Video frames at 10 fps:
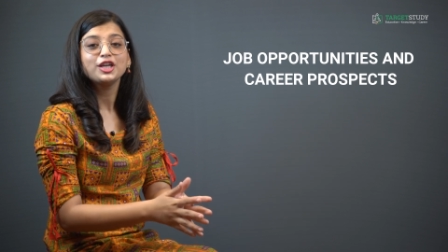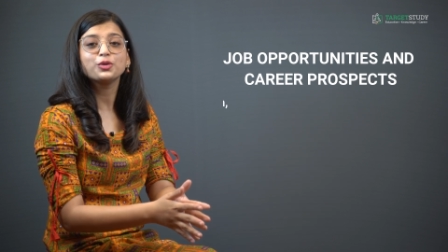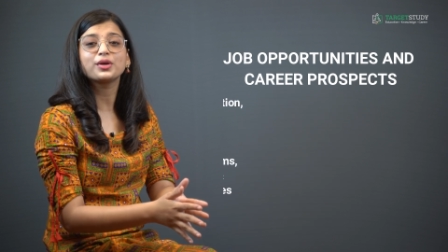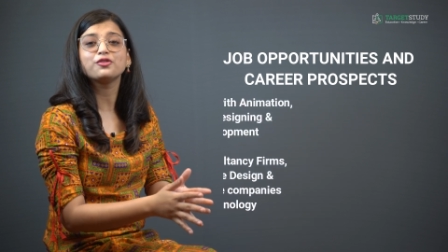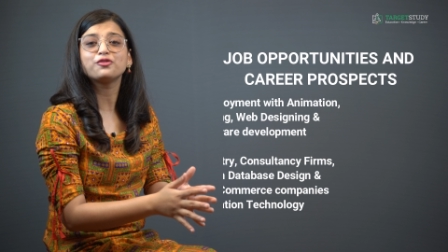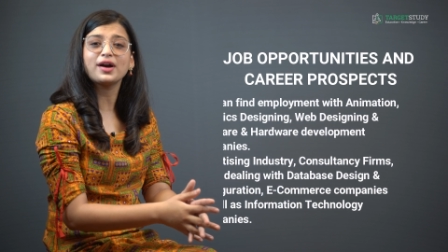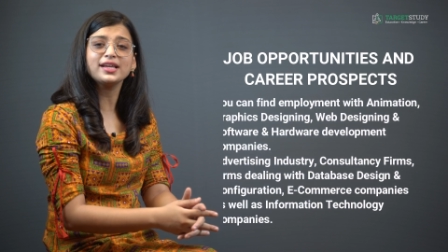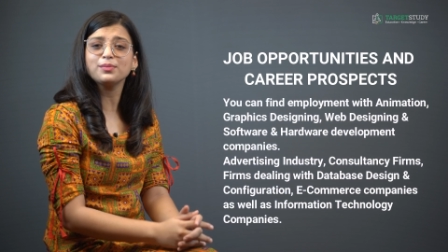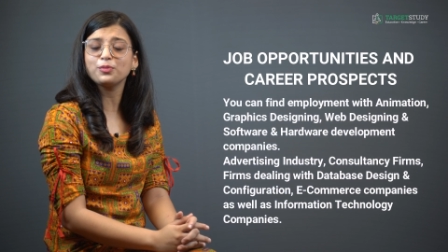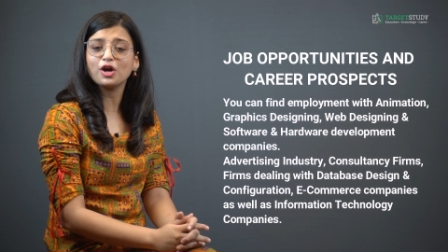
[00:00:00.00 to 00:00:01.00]
You can
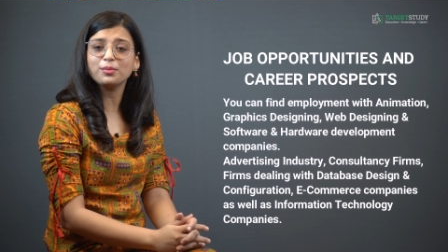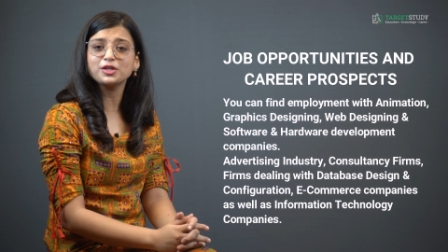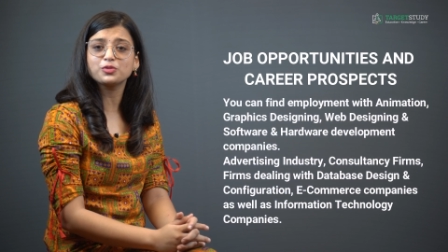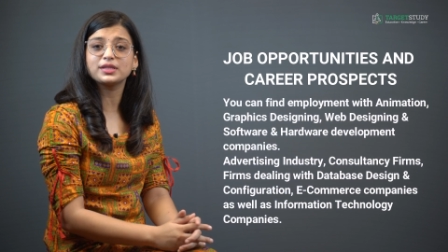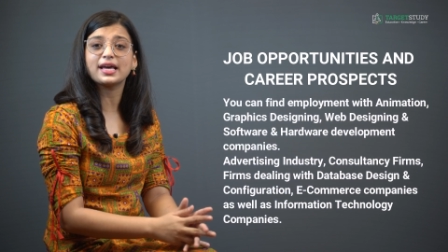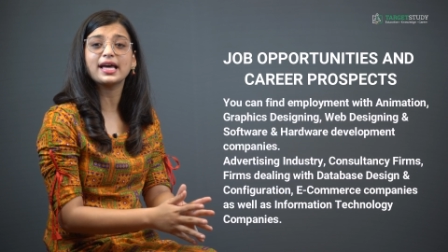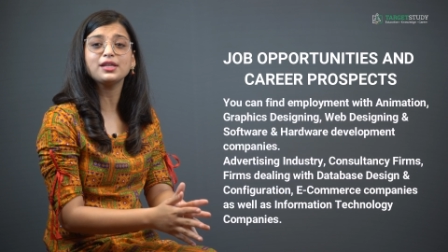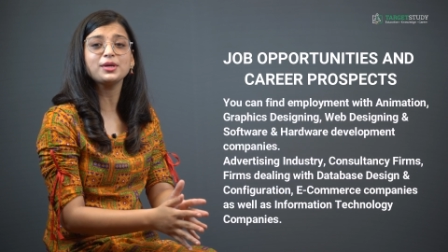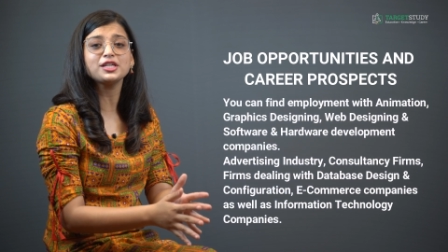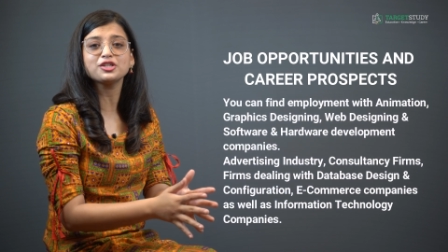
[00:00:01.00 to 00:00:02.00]
find employment with
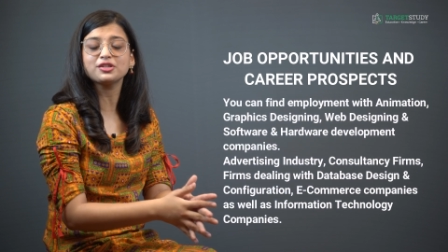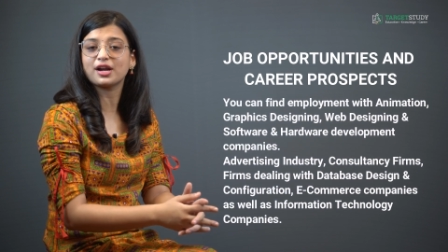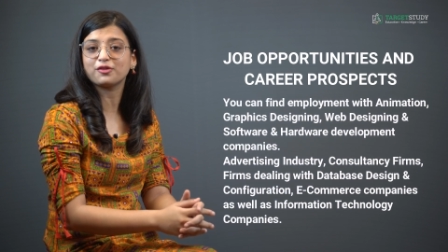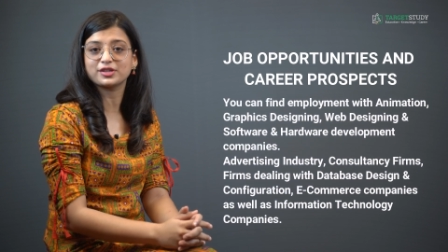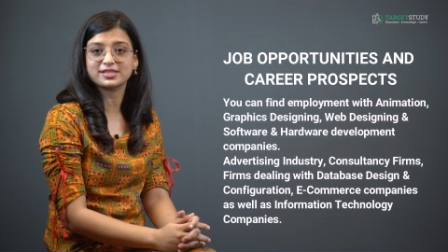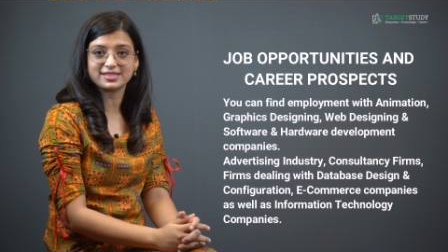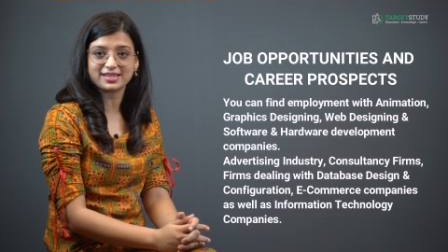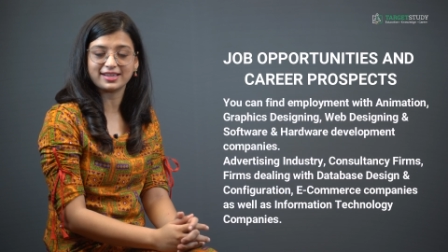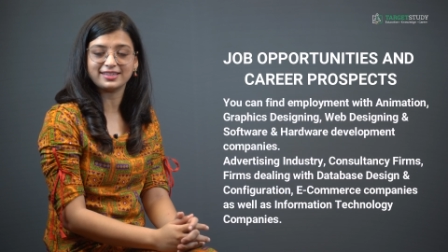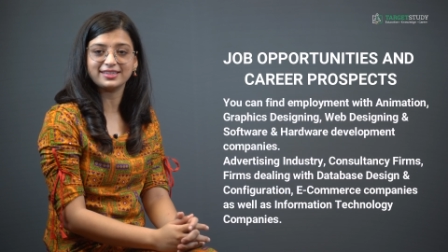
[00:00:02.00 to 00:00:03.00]
animation graphics
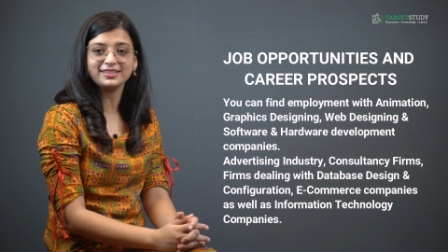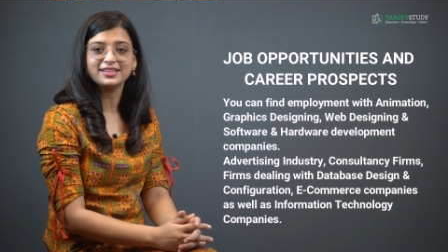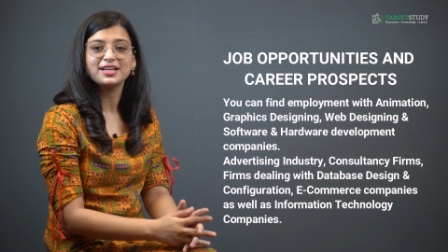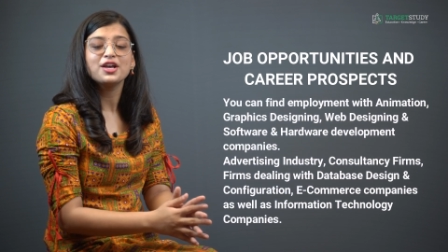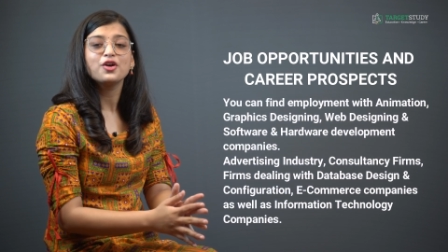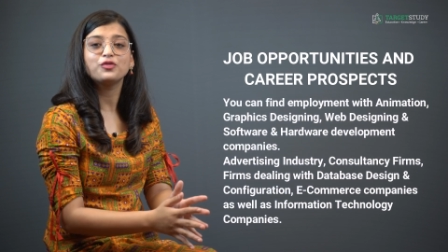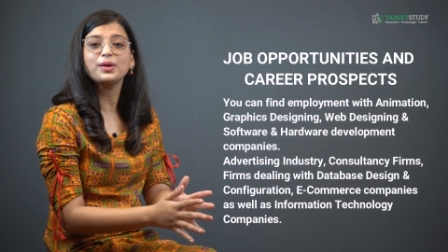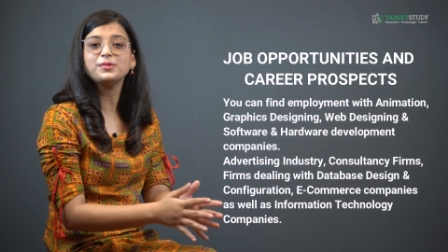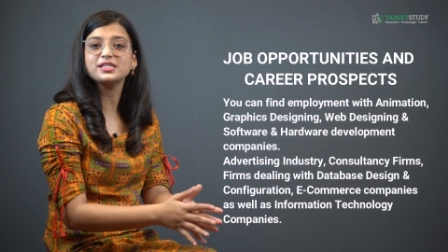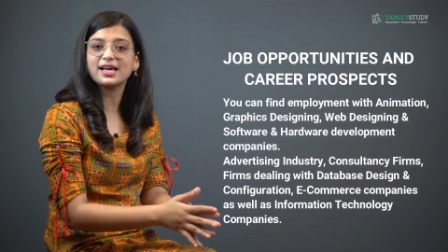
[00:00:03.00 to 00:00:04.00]
designing,
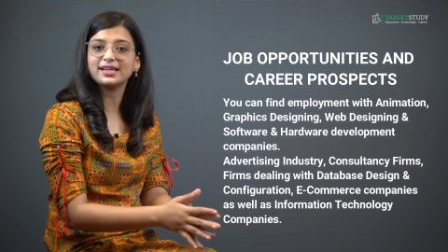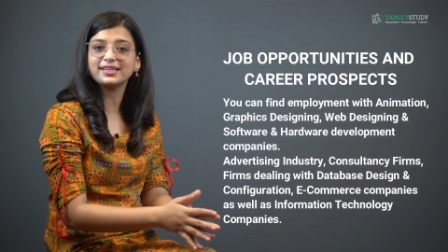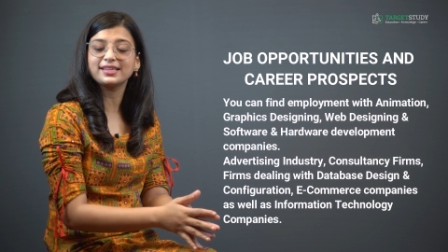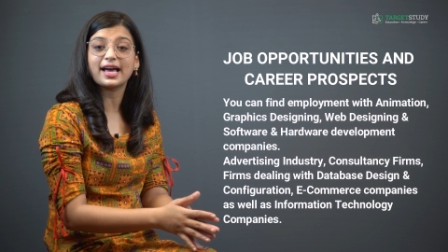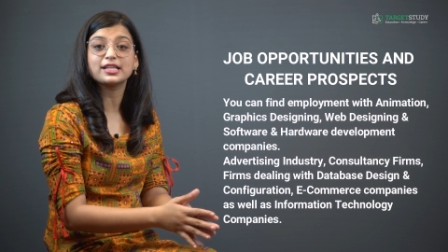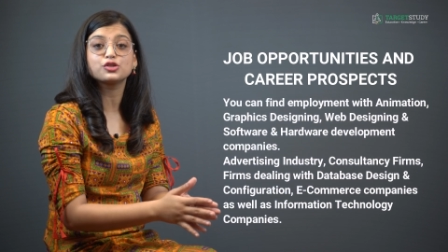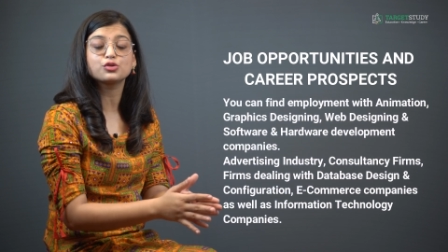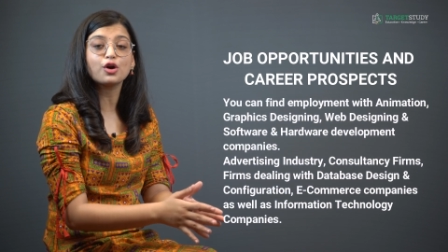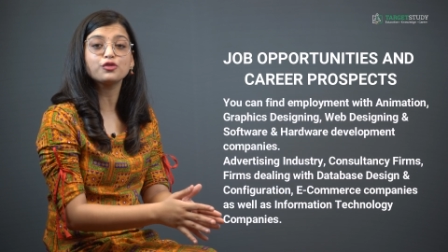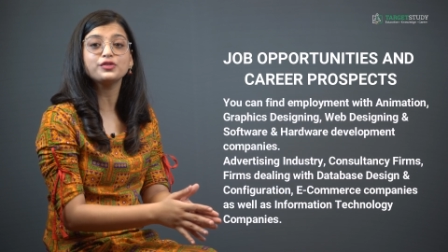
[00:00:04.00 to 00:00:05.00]
web designing and
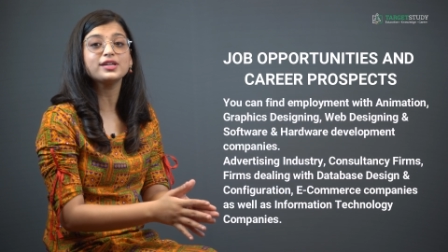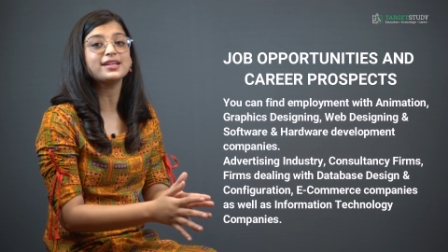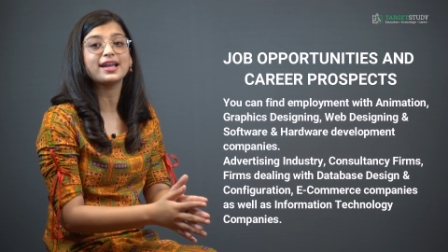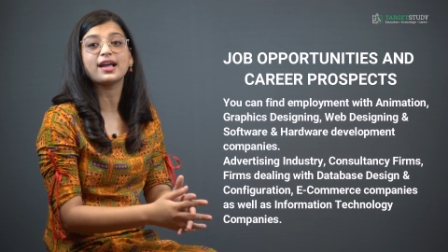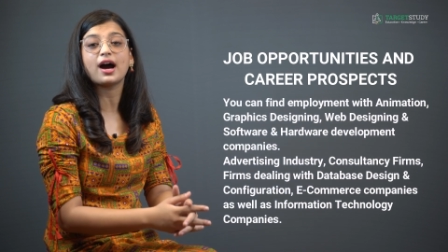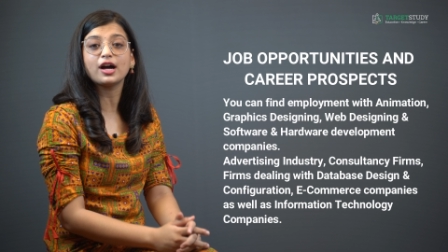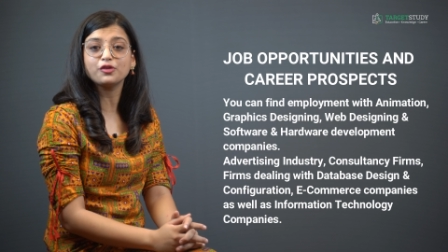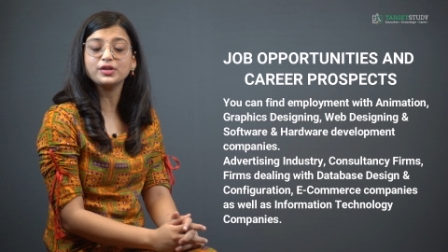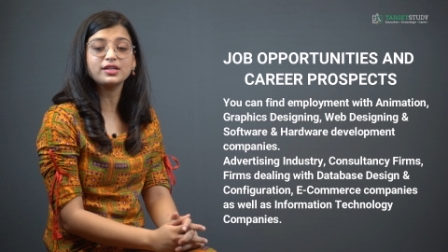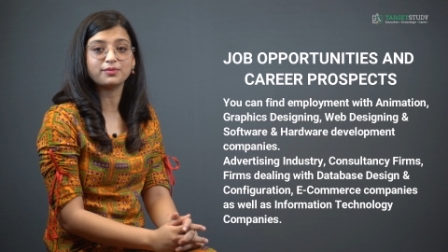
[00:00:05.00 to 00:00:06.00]
software and
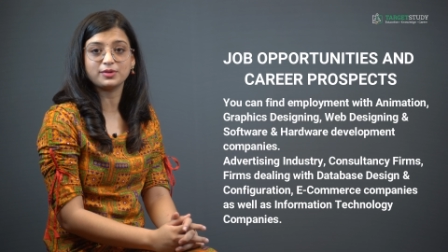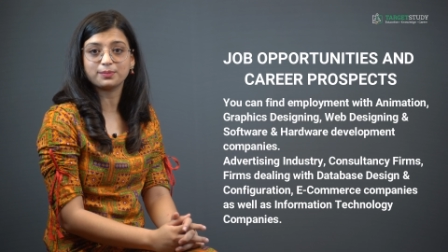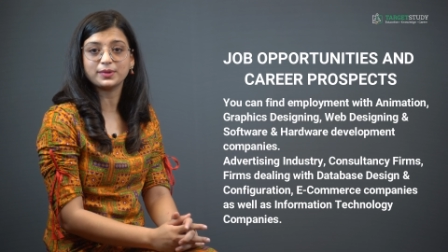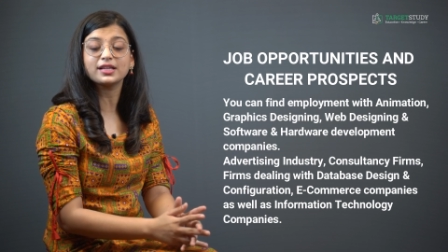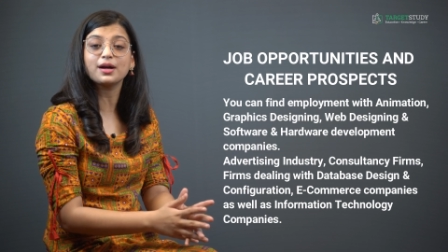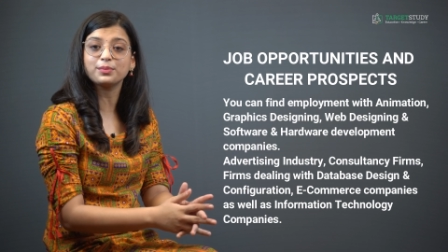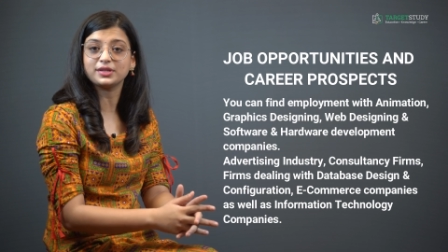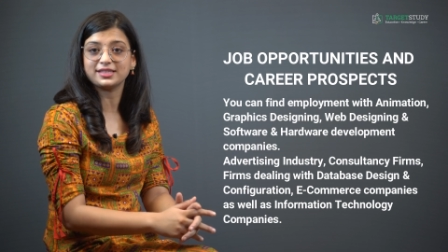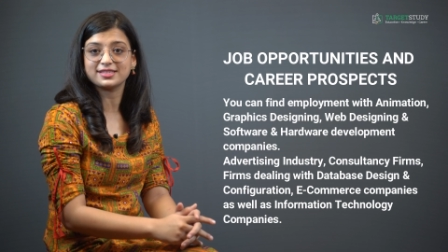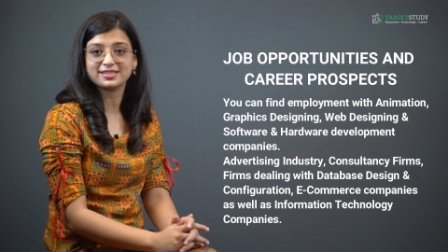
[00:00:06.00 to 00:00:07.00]
hardware development
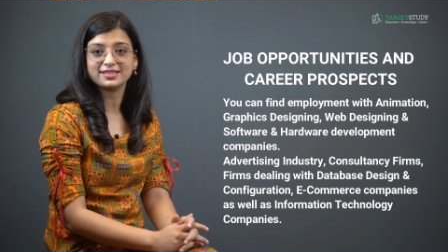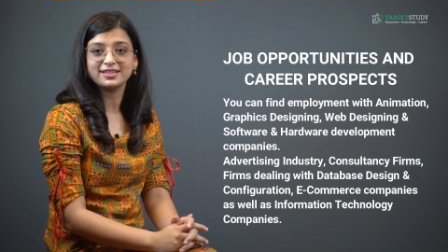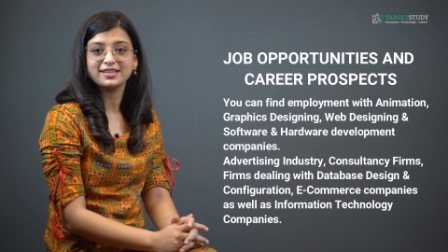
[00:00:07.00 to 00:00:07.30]
companies,